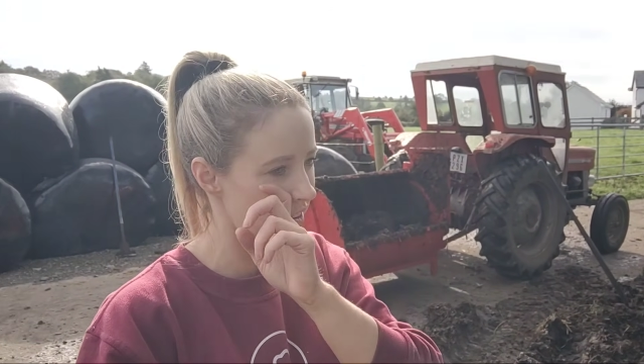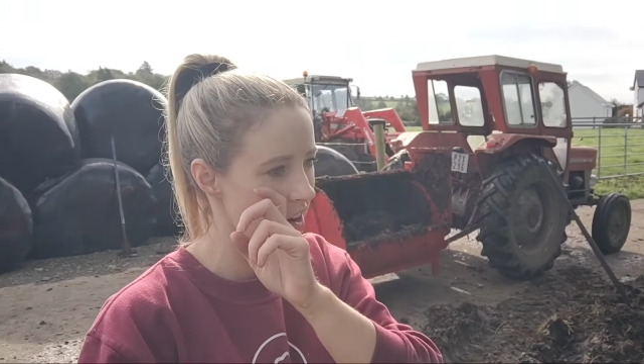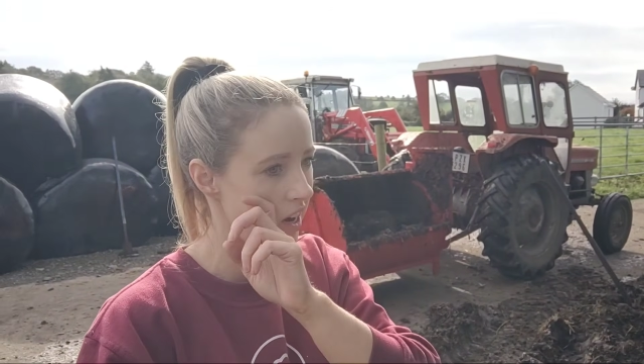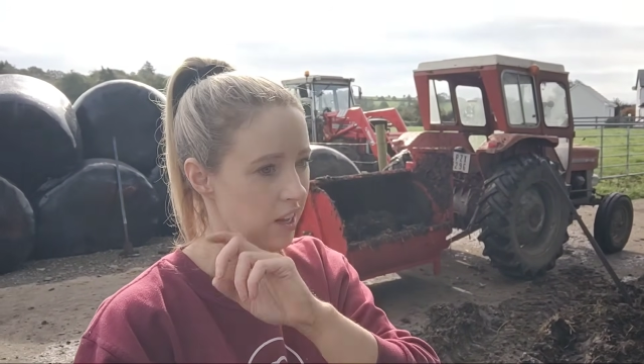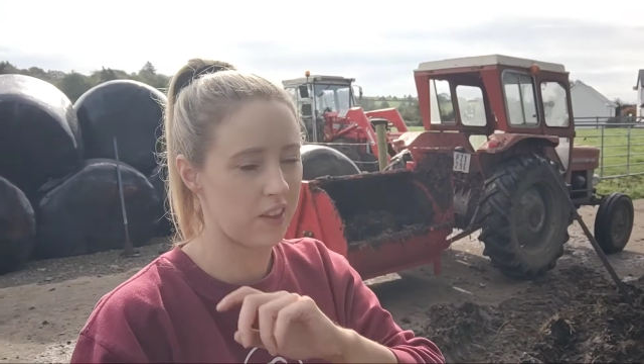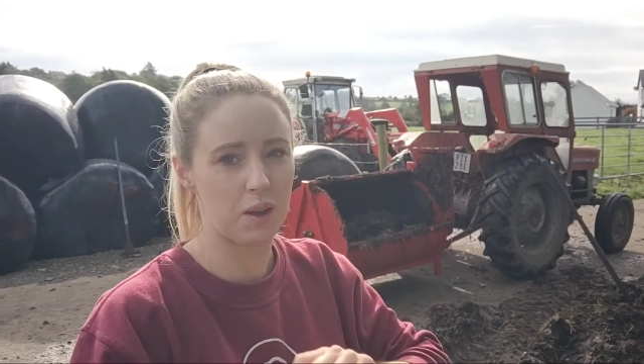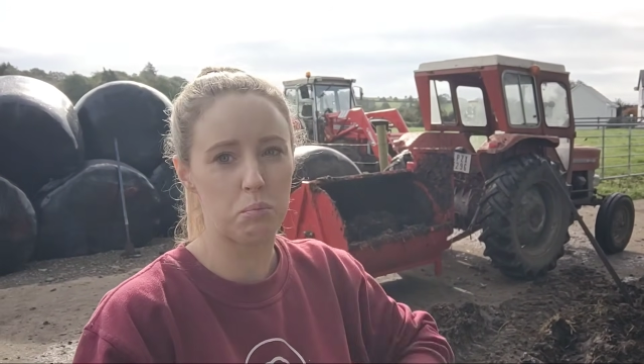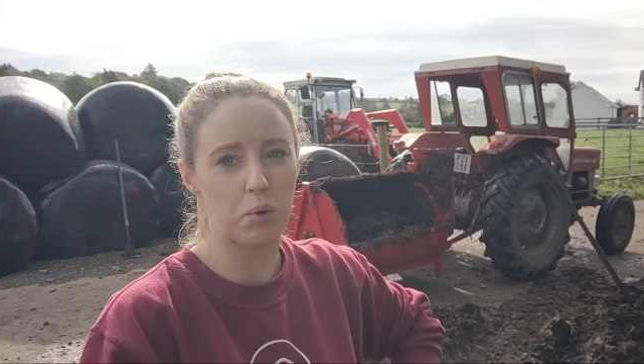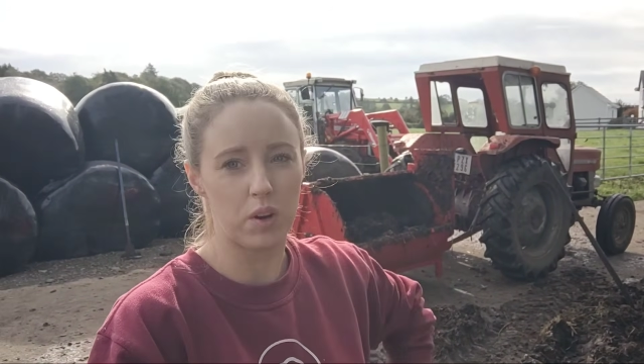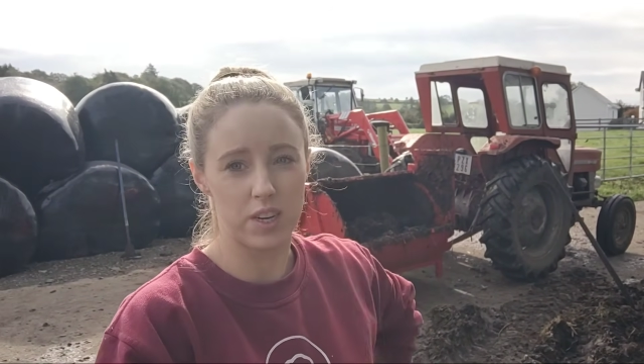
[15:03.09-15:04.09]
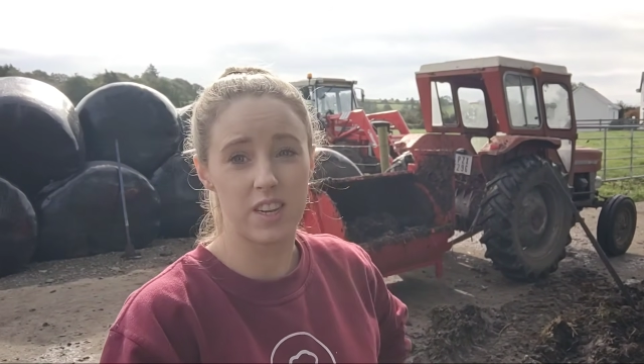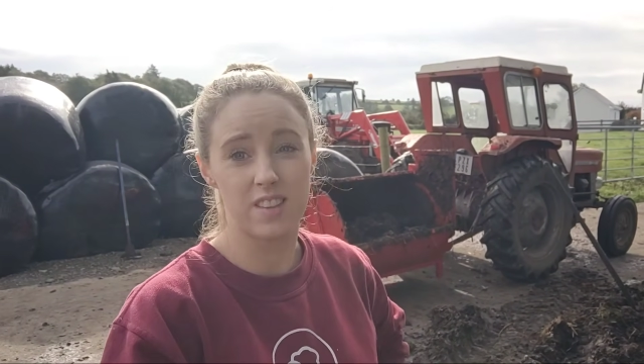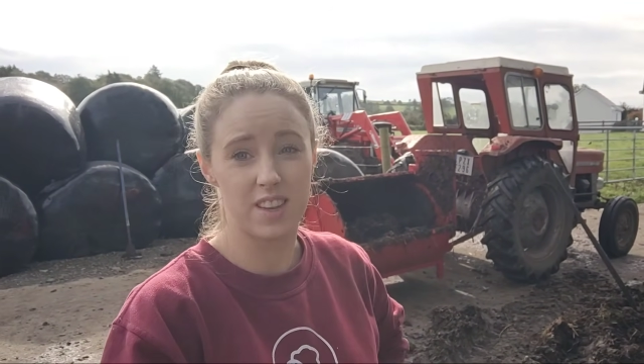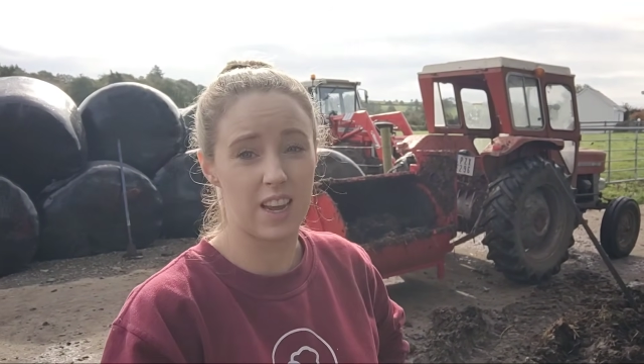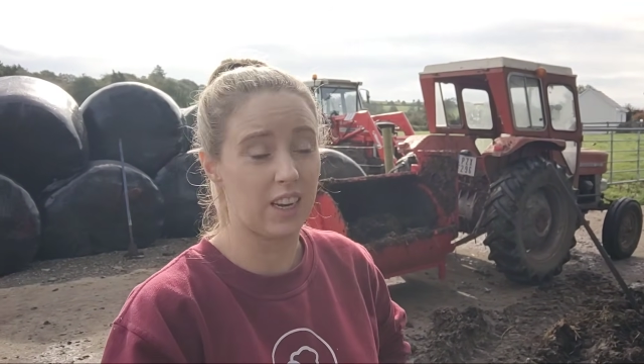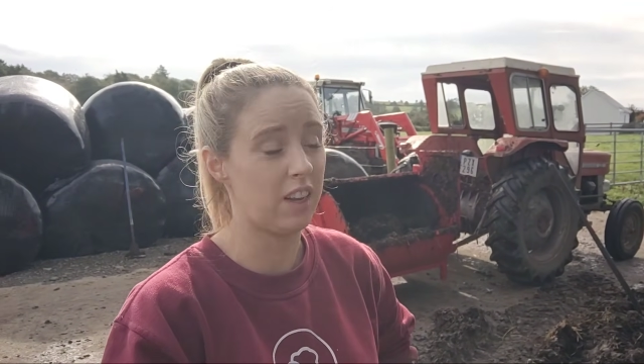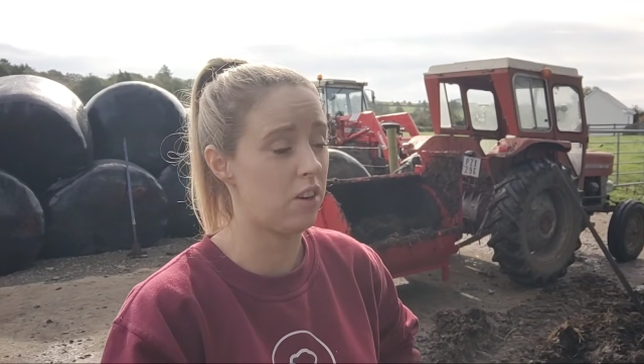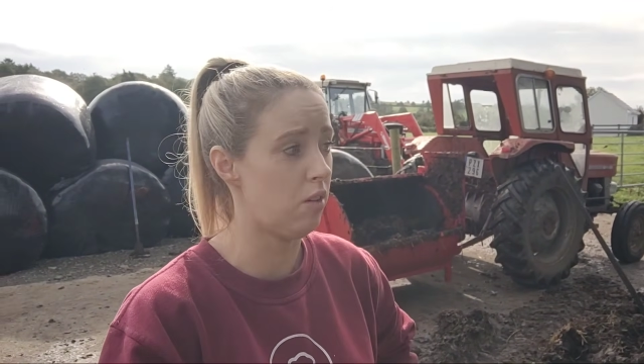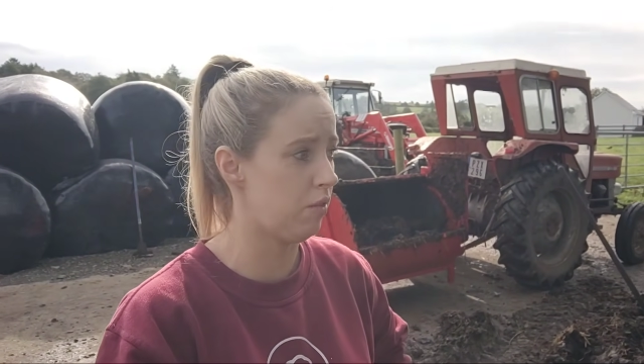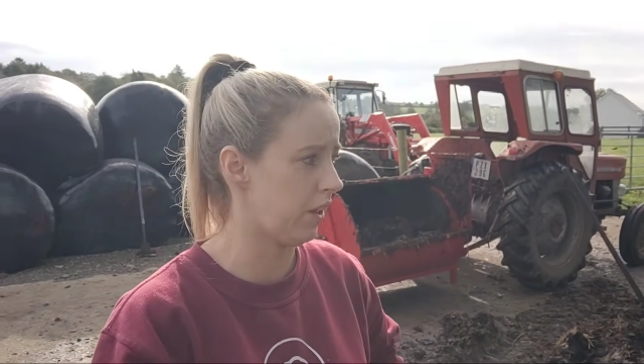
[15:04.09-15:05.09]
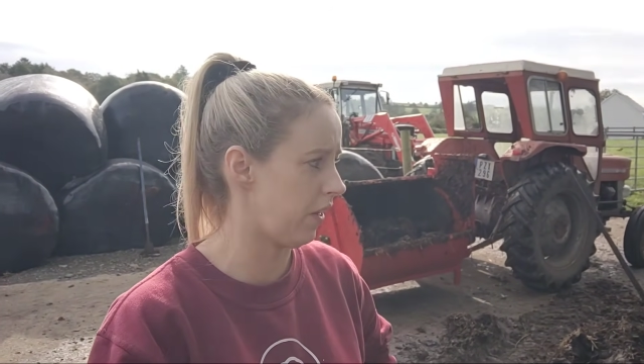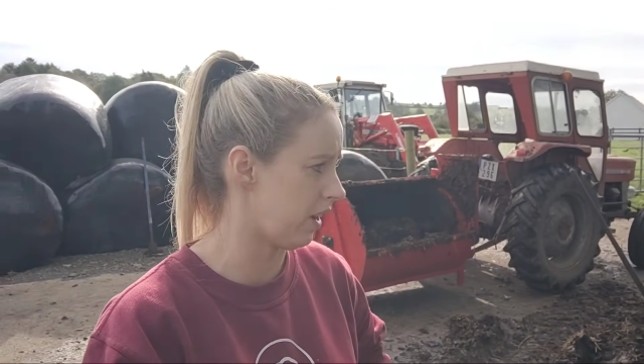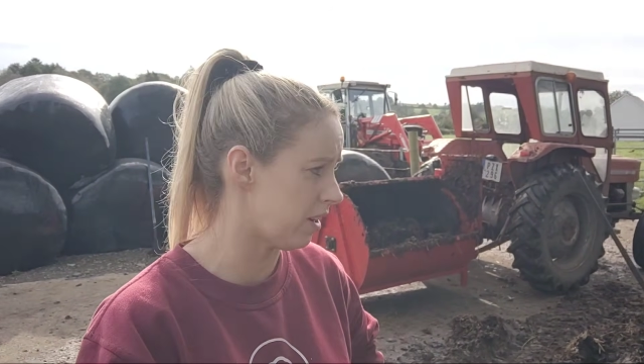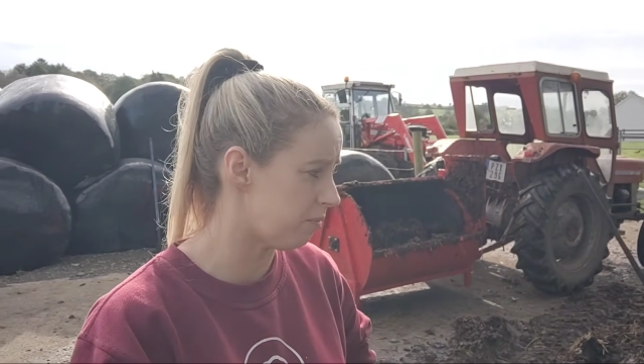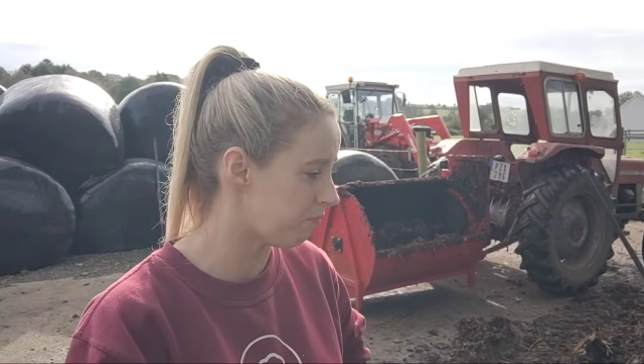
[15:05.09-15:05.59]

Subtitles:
or anything, but it's getting enough, I think.